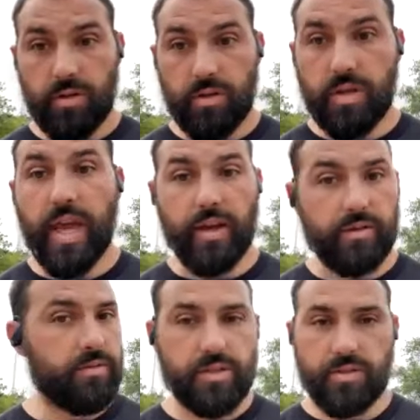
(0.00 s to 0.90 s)
Yeah,
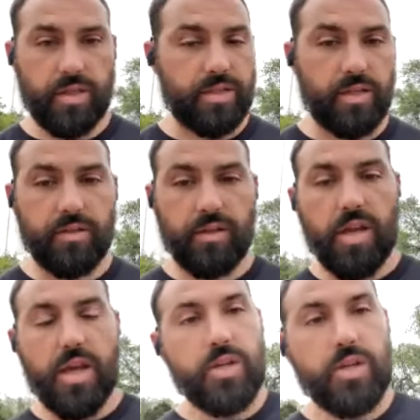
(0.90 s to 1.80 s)
that's it.
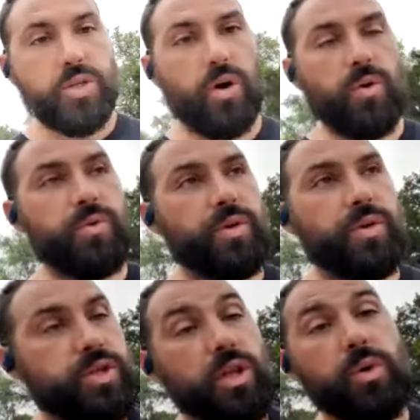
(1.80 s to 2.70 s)
So the
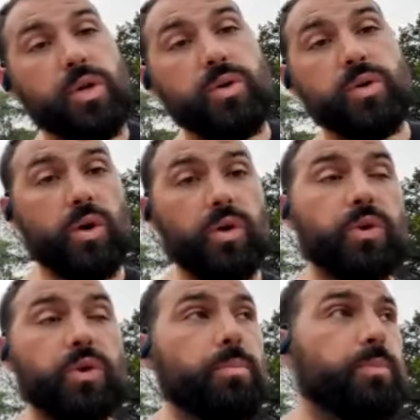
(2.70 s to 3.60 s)
slower you go, if
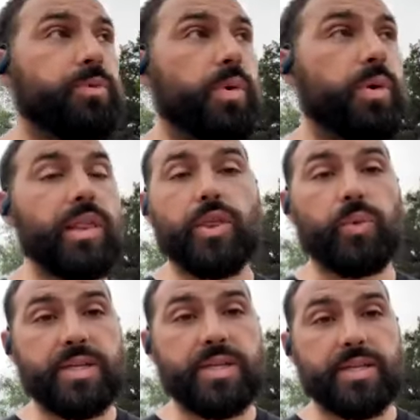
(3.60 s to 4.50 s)
you're doing 3
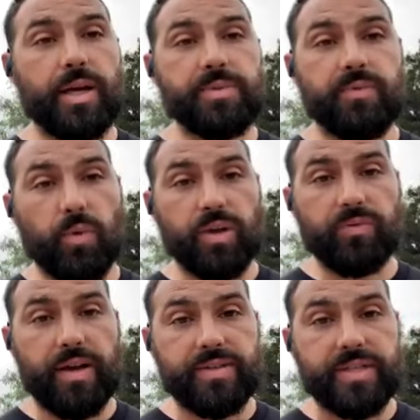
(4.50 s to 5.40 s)
sit-ups in
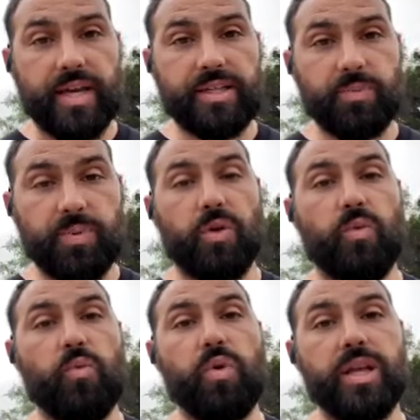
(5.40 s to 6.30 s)
45 seconds, but they're
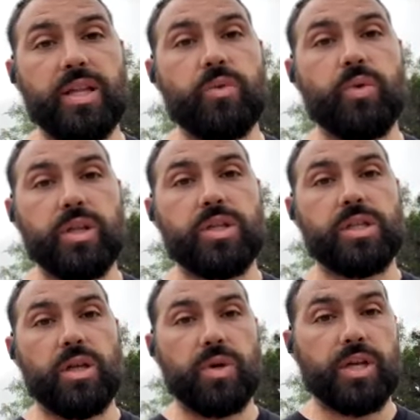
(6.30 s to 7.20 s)
really, really
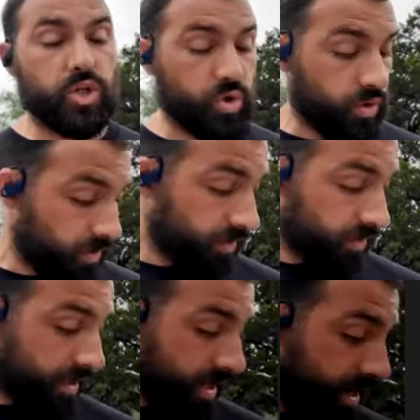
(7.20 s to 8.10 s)
slow and controlled,
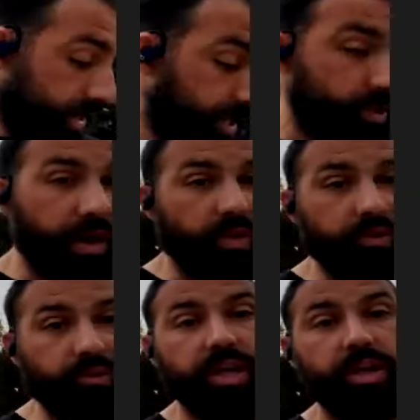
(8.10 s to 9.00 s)
that's better than
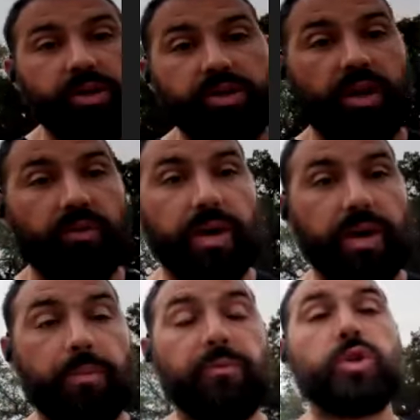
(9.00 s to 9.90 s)
flinging yourself up
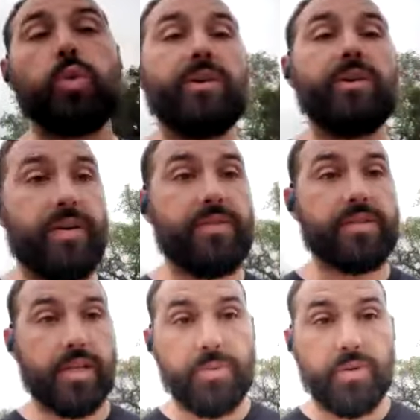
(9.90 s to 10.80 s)
for 25
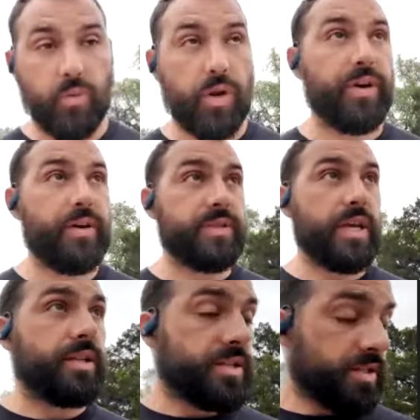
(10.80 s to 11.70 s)
sit-ups in 45
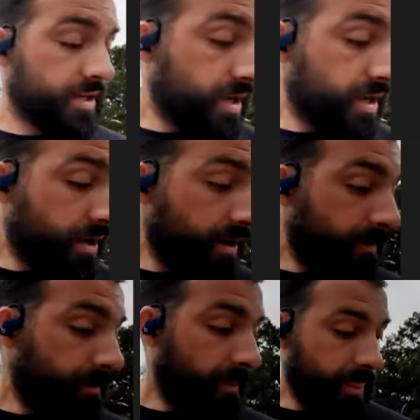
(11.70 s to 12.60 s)
seconds.
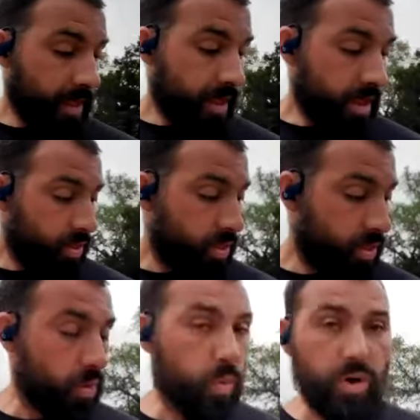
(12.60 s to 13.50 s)
The
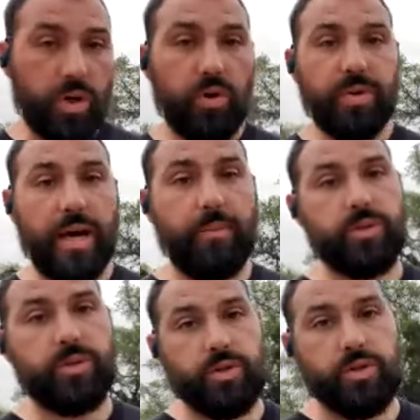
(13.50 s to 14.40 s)
work your abdominals
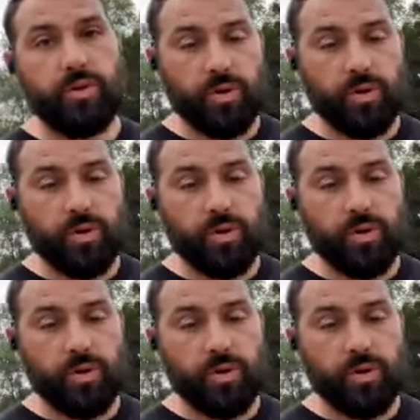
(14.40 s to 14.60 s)
do